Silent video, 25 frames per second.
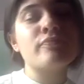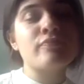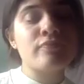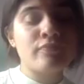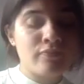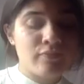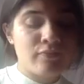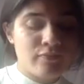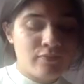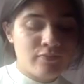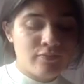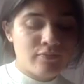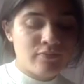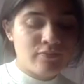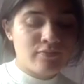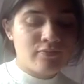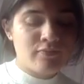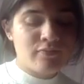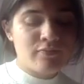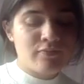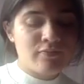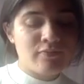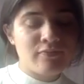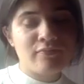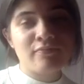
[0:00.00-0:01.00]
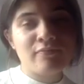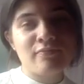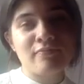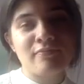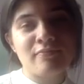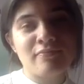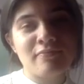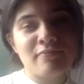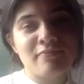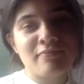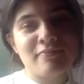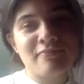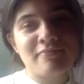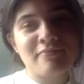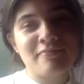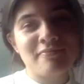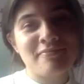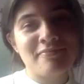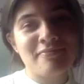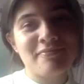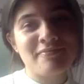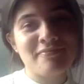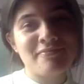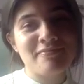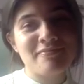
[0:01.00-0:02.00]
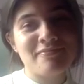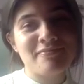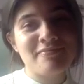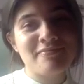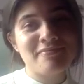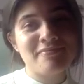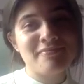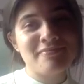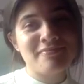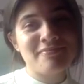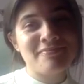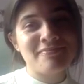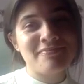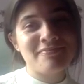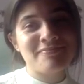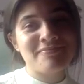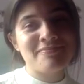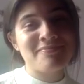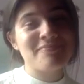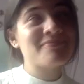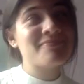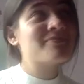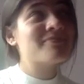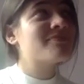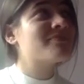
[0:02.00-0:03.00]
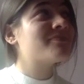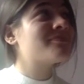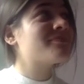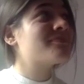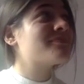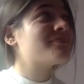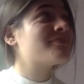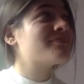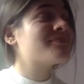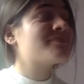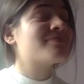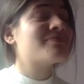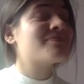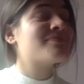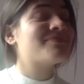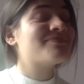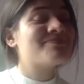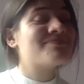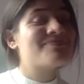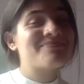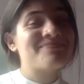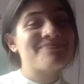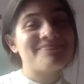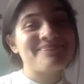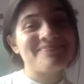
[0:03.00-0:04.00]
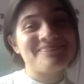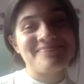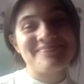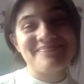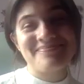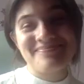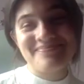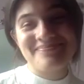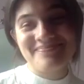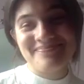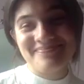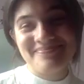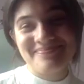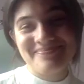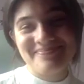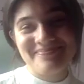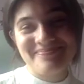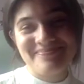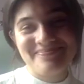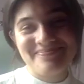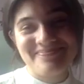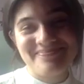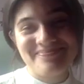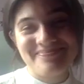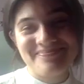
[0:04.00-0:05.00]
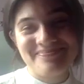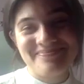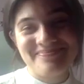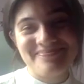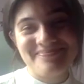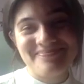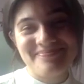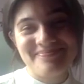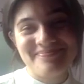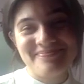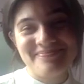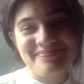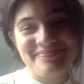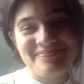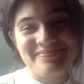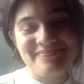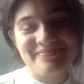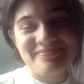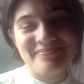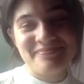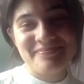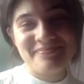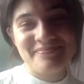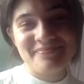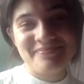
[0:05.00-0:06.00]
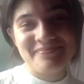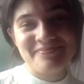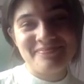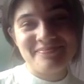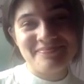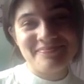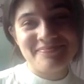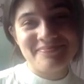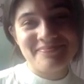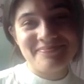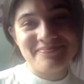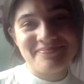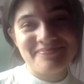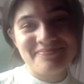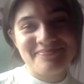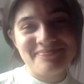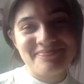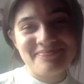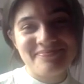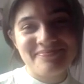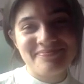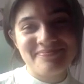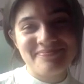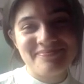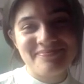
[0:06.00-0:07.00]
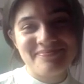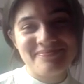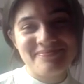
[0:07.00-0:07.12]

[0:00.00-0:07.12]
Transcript: (not speaking)